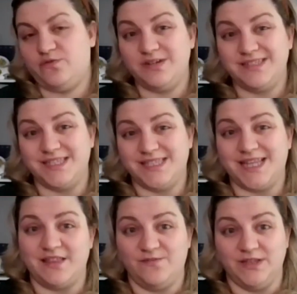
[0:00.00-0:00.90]
First, it's
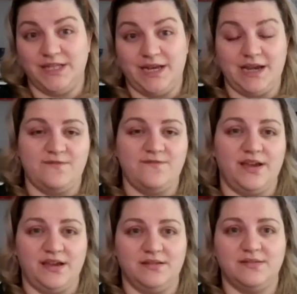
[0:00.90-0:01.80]
that validity
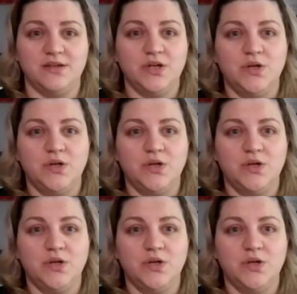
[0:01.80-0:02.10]
phase